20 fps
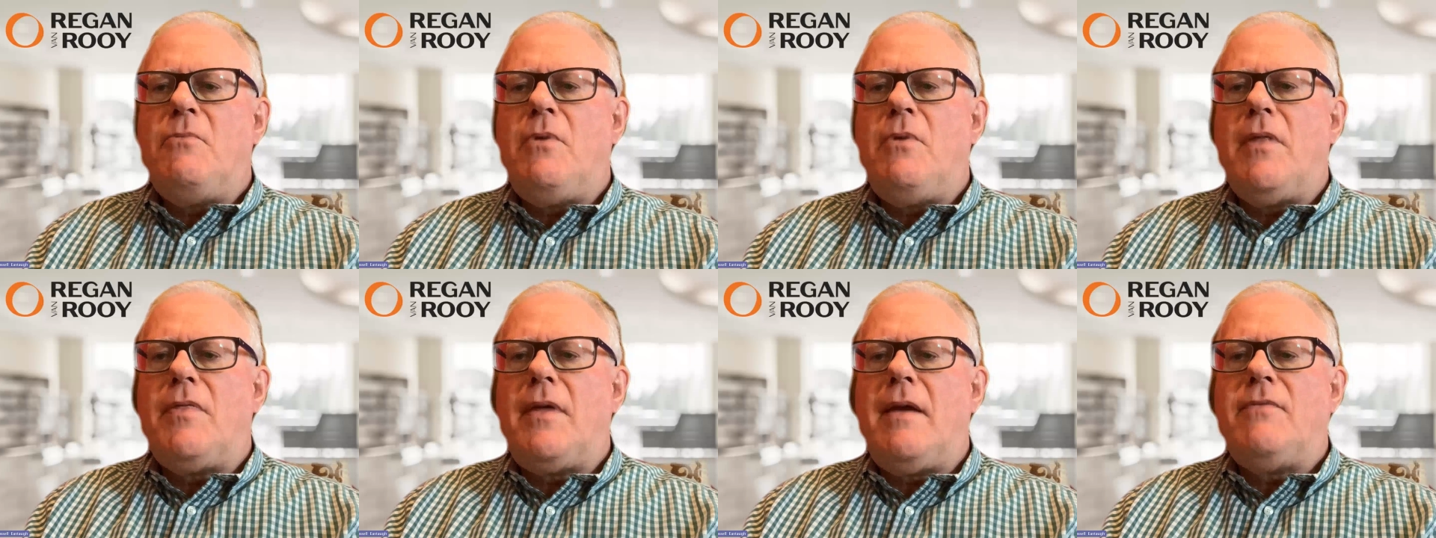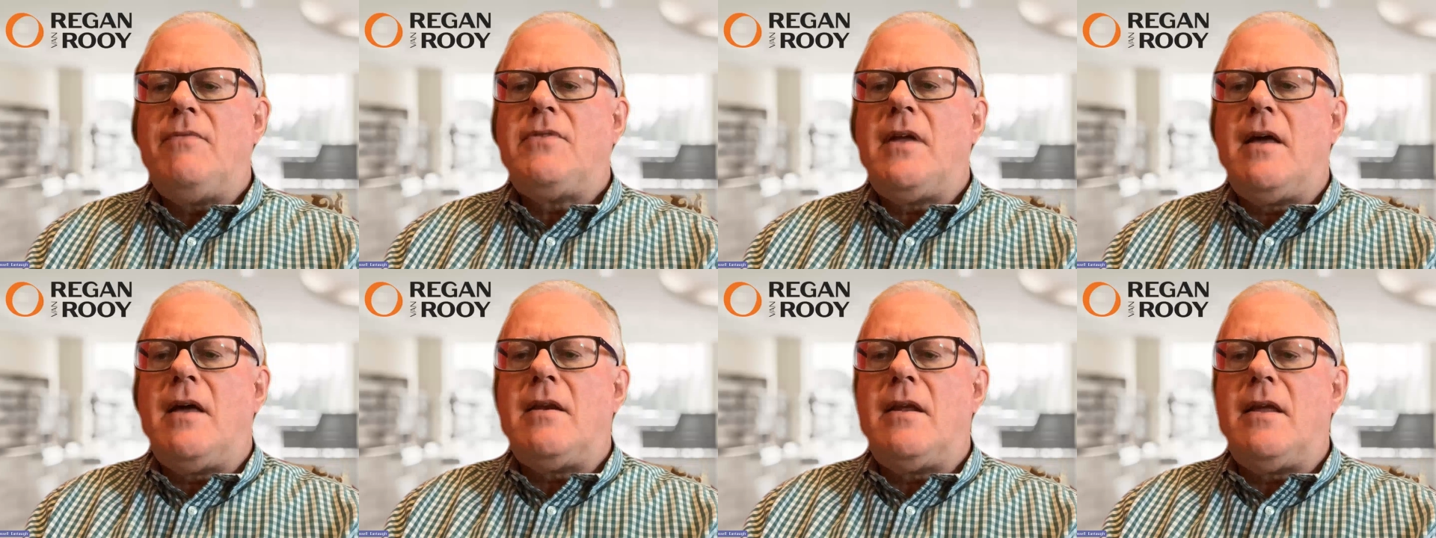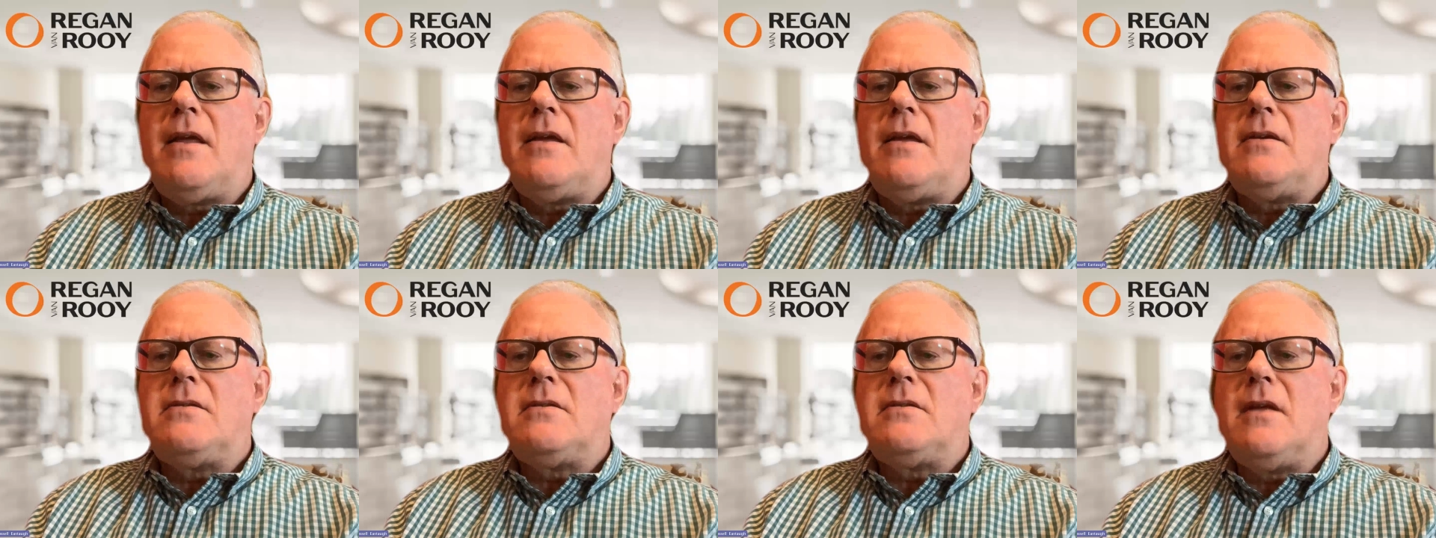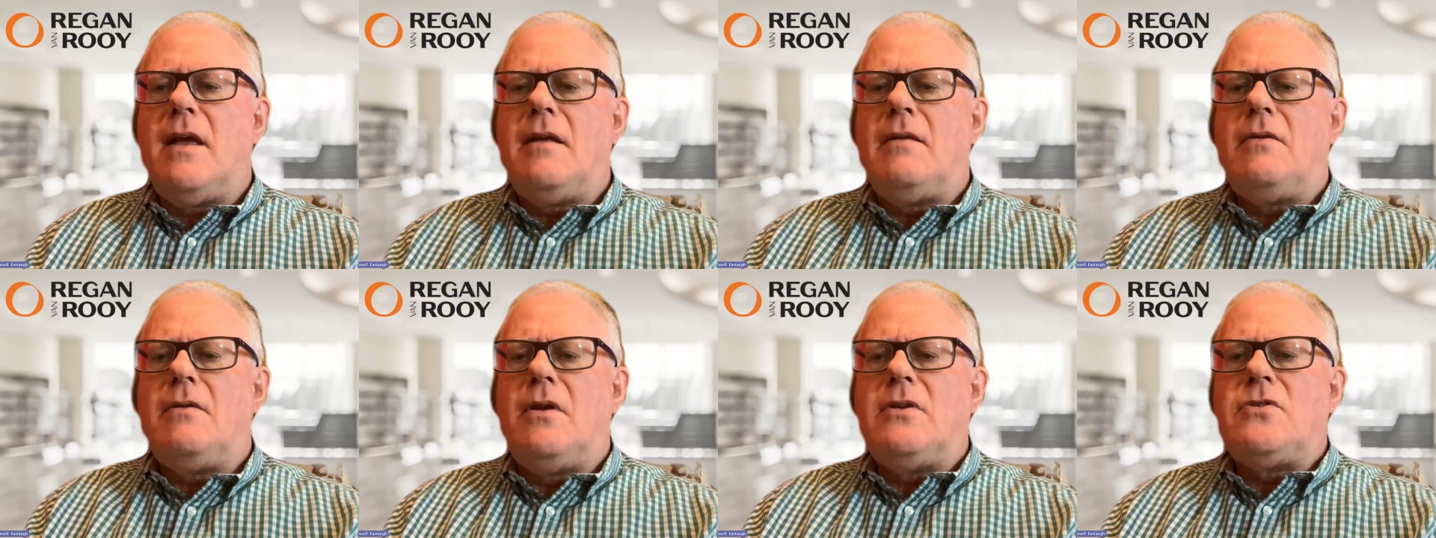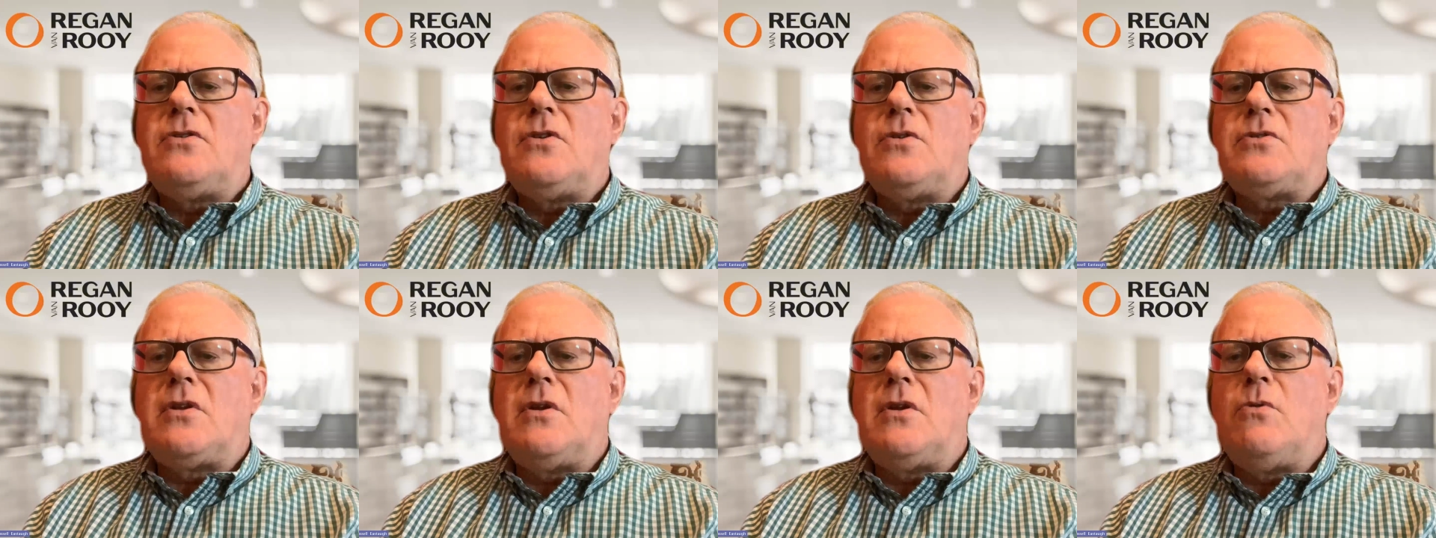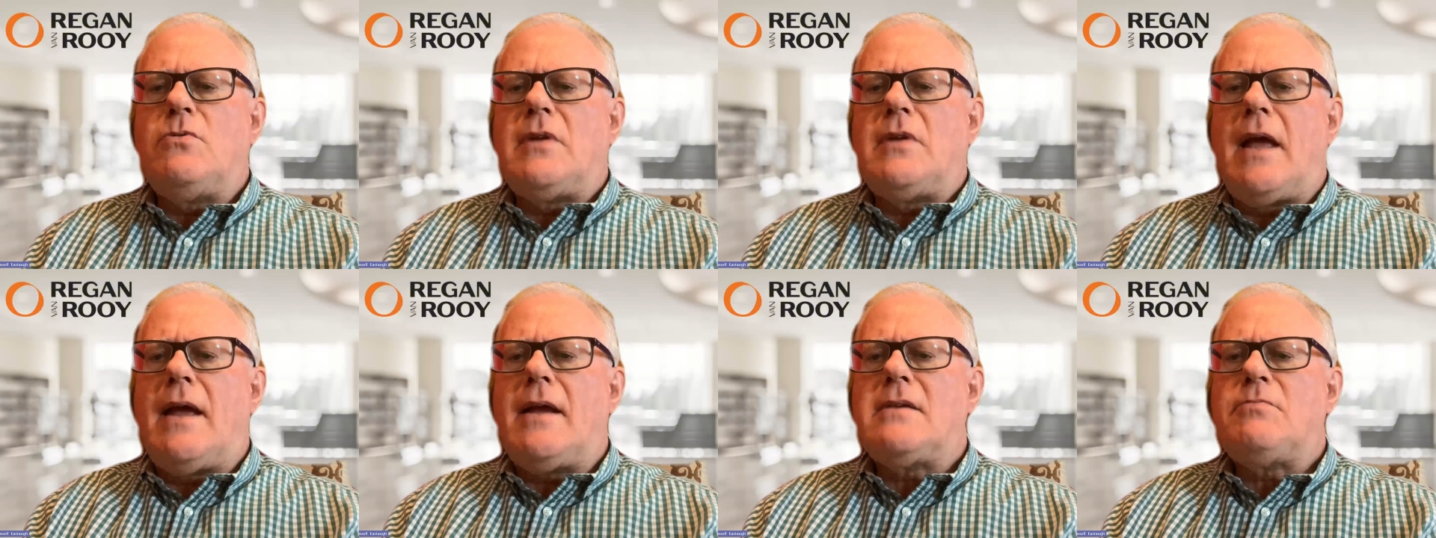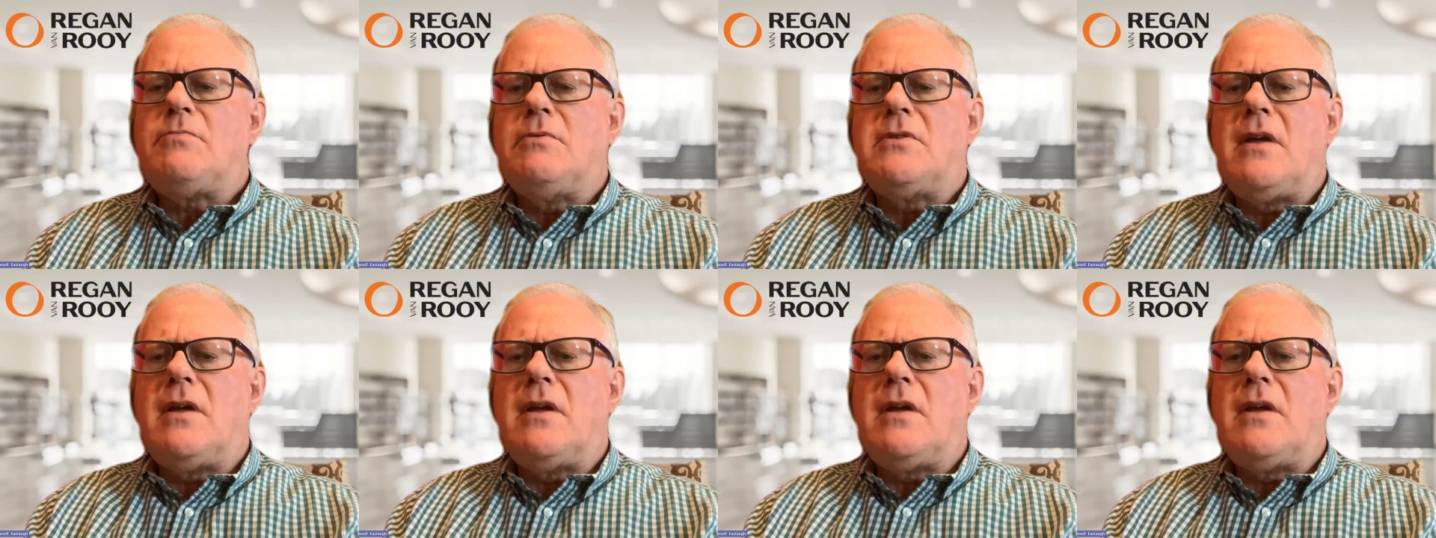What they've done is introduce a new tax,